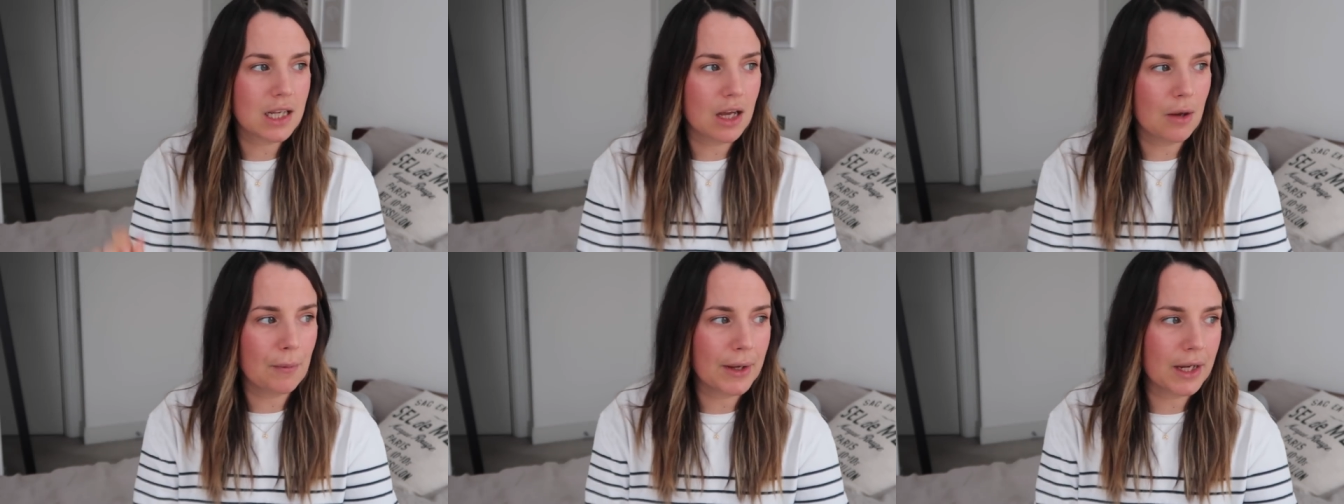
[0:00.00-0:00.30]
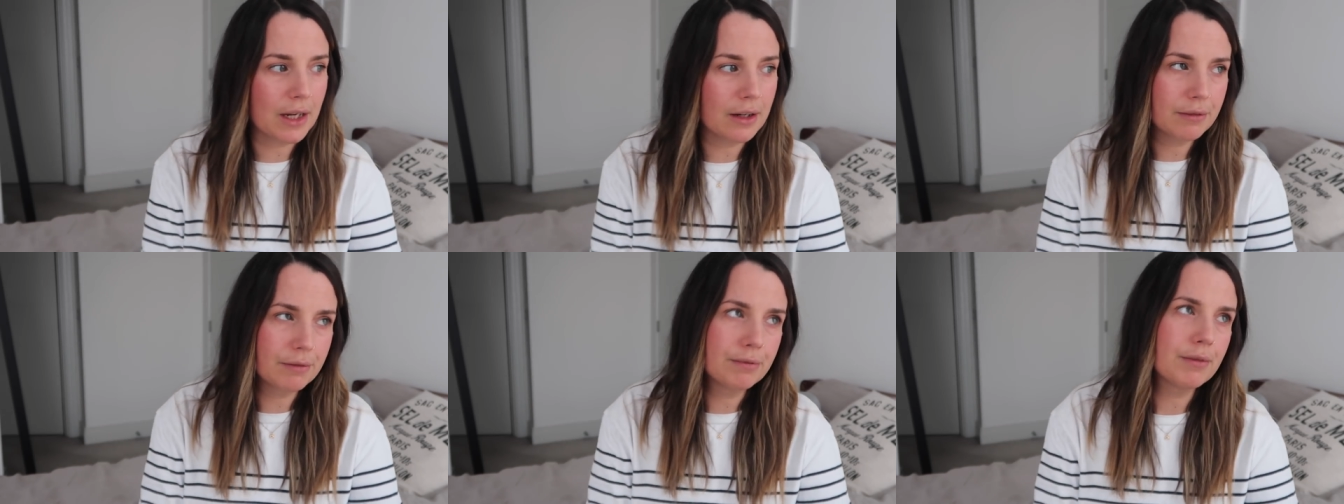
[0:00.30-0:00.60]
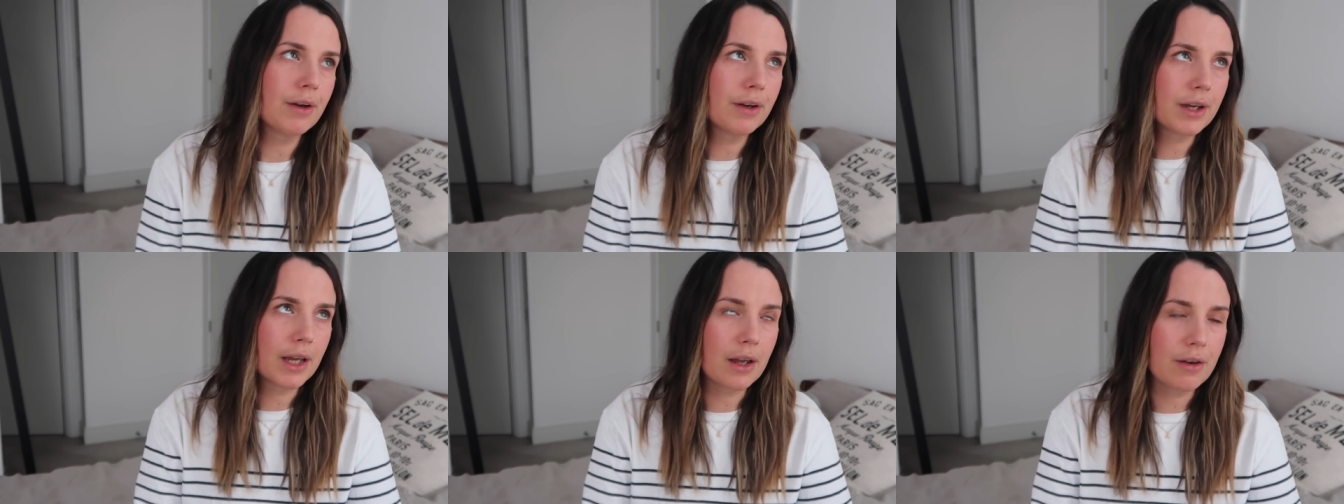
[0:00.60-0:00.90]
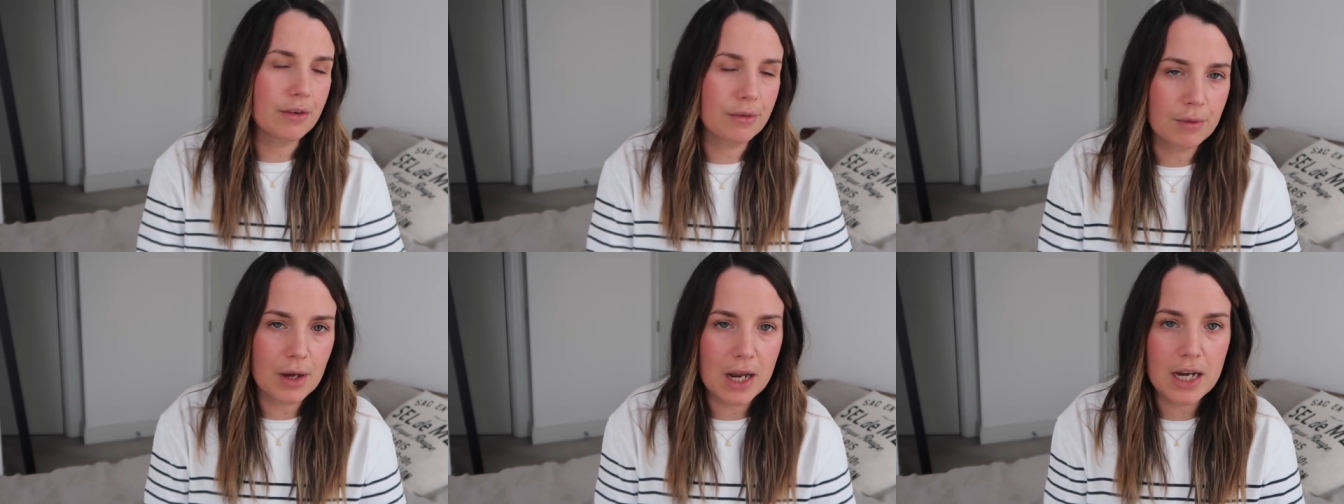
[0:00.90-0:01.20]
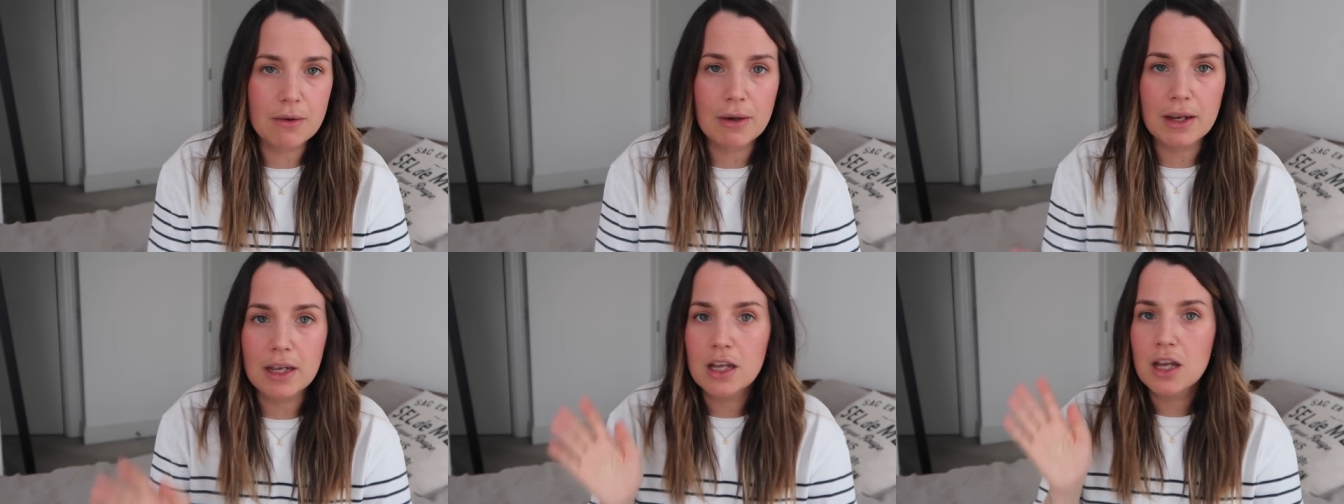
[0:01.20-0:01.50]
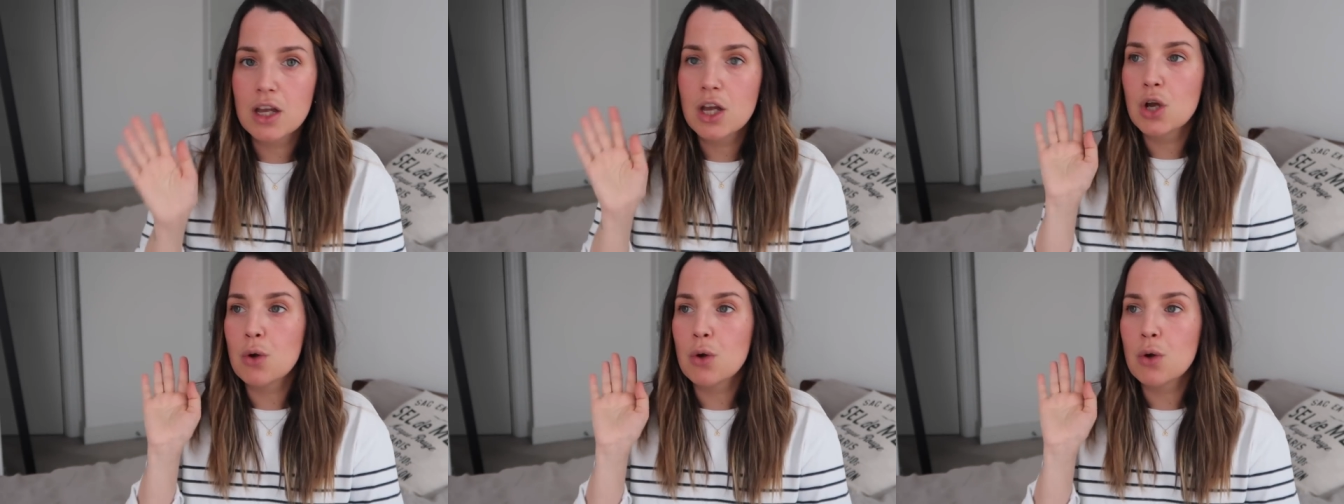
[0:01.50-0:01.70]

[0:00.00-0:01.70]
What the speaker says: coming. Okay, anyway.